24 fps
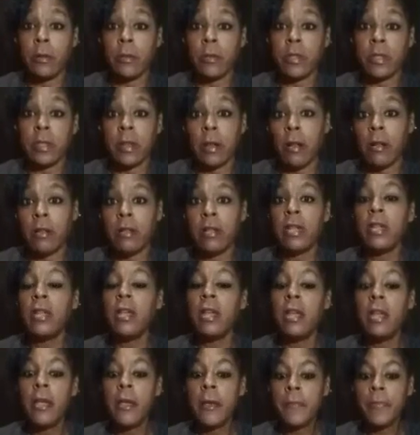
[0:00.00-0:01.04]
to go sell.
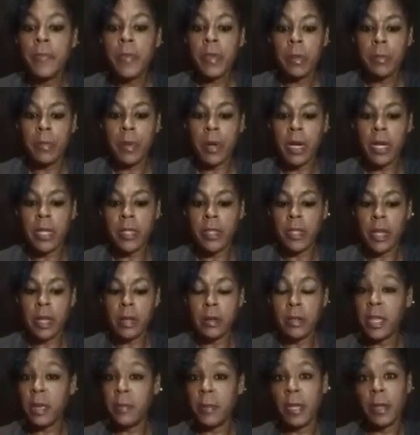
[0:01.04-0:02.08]

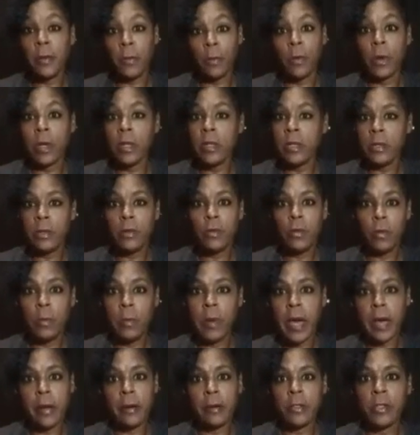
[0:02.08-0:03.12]
But they make really cool
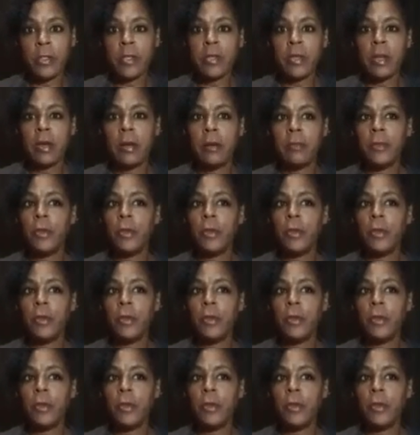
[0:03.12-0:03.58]
patterns.